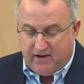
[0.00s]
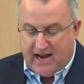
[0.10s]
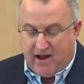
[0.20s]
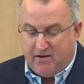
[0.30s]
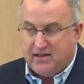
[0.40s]

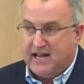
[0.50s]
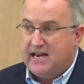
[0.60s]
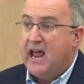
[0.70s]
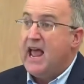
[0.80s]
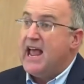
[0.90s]
now and
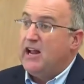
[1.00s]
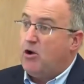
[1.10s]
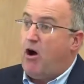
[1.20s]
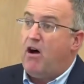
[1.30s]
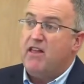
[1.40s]
then and
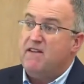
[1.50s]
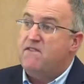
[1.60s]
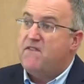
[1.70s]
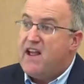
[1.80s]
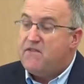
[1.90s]
call
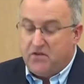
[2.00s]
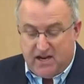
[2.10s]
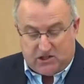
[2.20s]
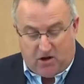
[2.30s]
that faithfulness,